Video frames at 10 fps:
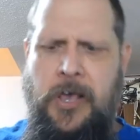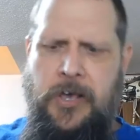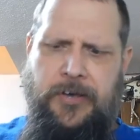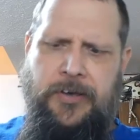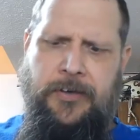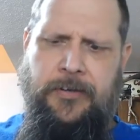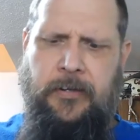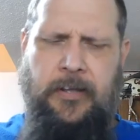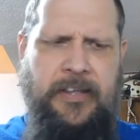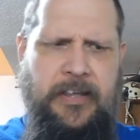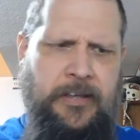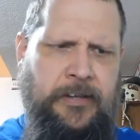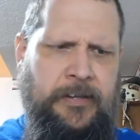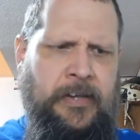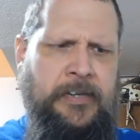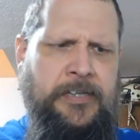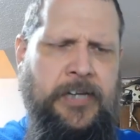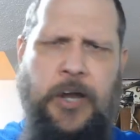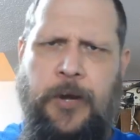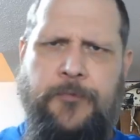as
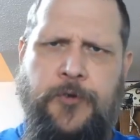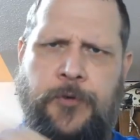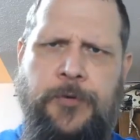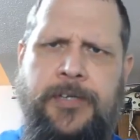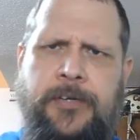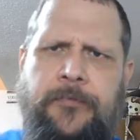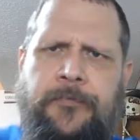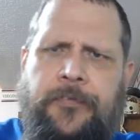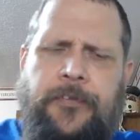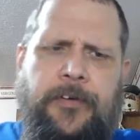unobtrusive